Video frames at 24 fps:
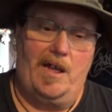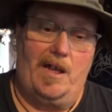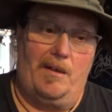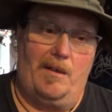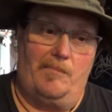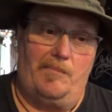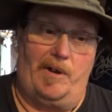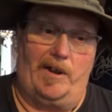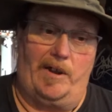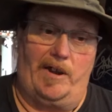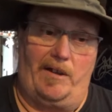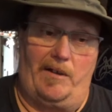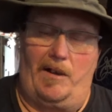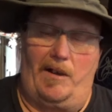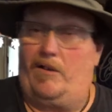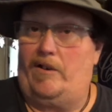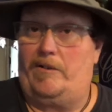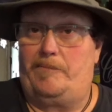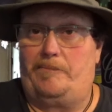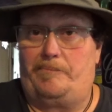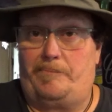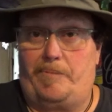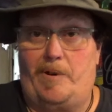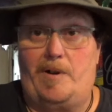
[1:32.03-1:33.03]
But
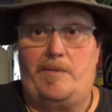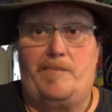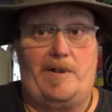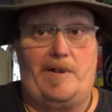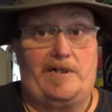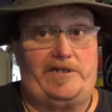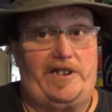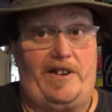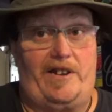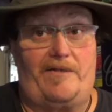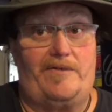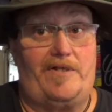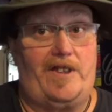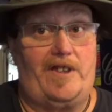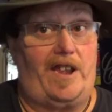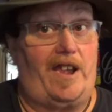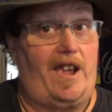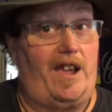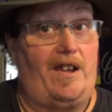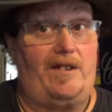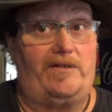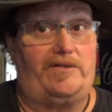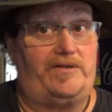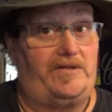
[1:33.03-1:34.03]
on pretty much everything
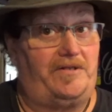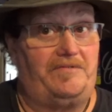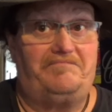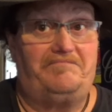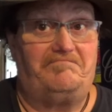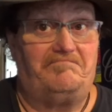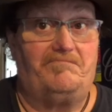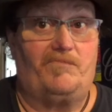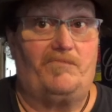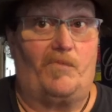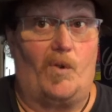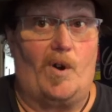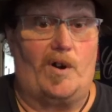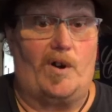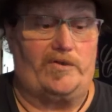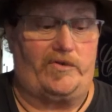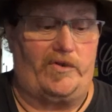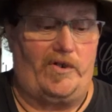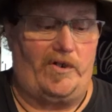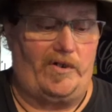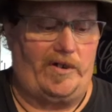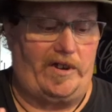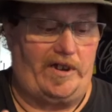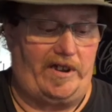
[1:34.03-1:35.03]
else, works
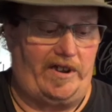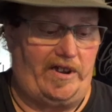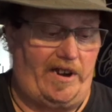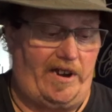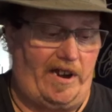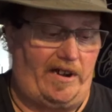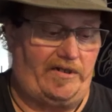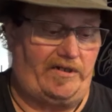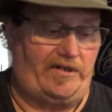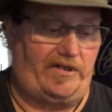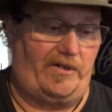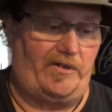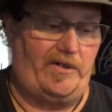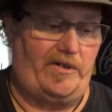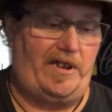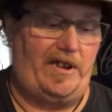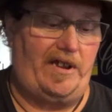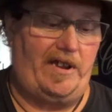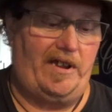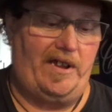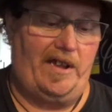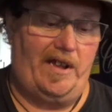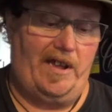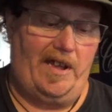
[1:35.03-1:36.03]
real good. I'll show
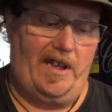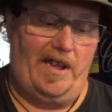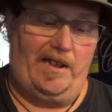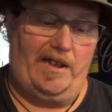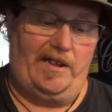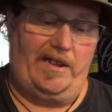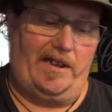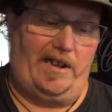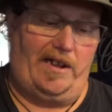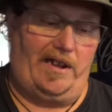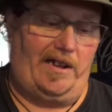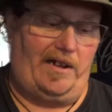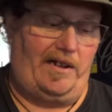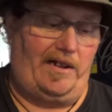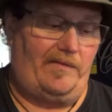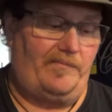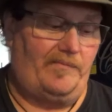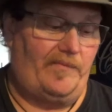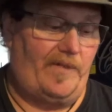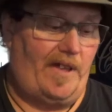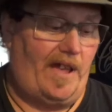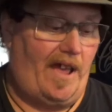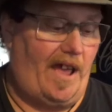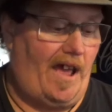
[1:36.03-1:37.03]
you
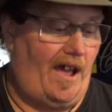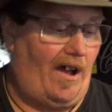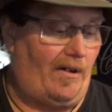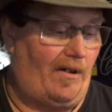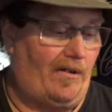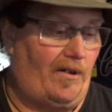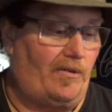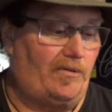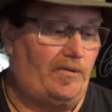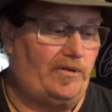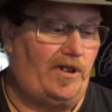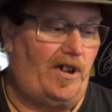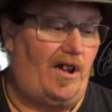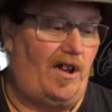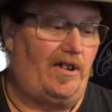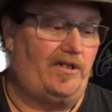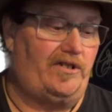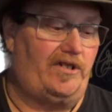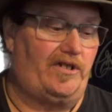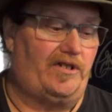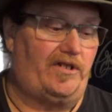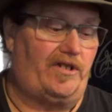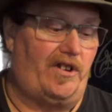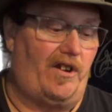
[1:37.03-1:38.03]
how it goes on
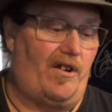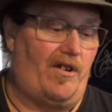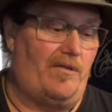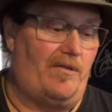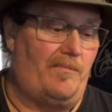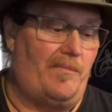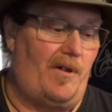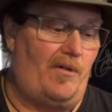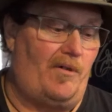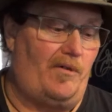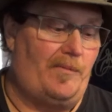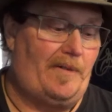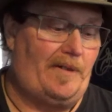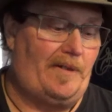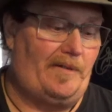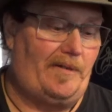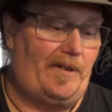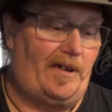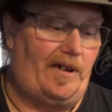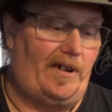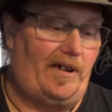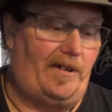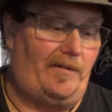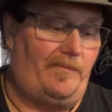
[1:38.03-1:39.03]
just here in a moment,
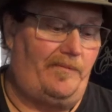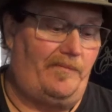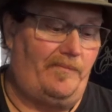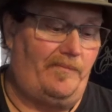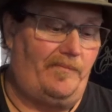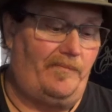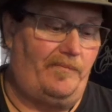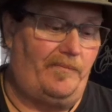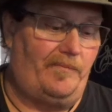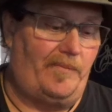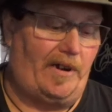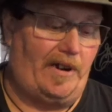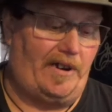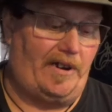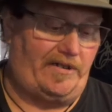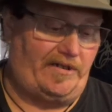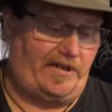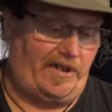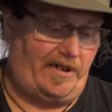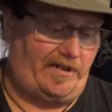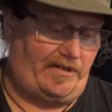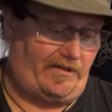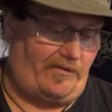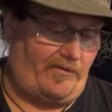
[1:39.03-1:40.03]
but
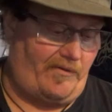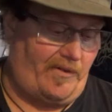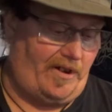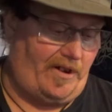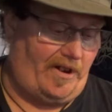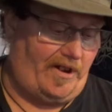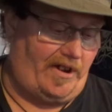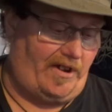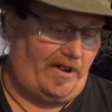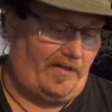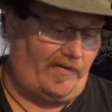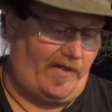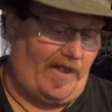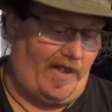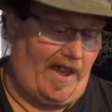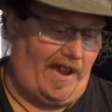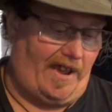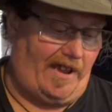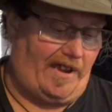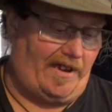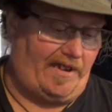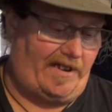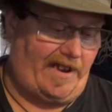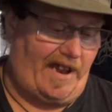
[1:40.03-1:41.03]
it's a really good
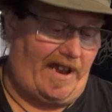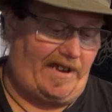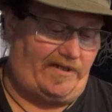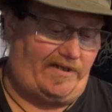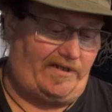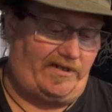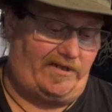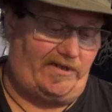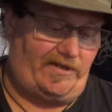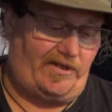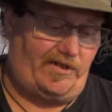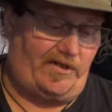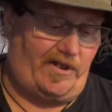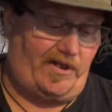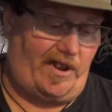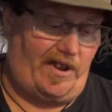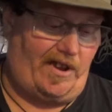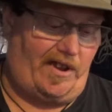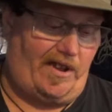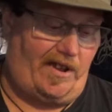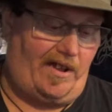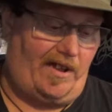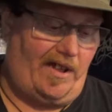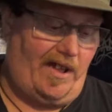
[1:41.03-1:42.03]
thing. It attaches
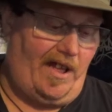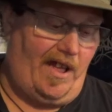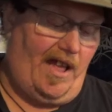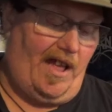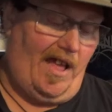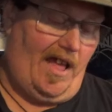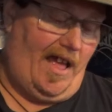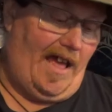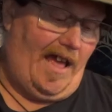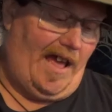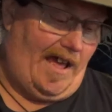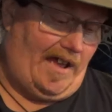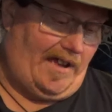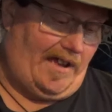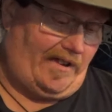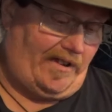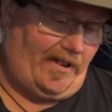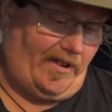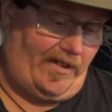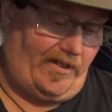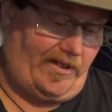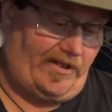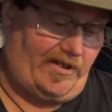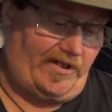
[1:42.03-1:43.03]
to
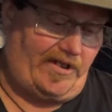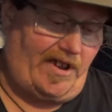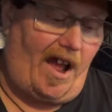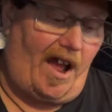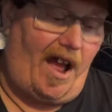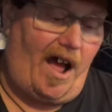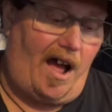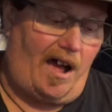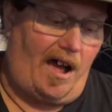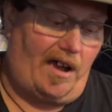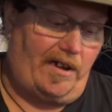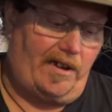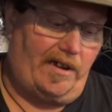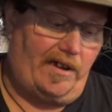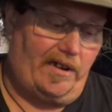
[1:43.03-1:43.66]
the stock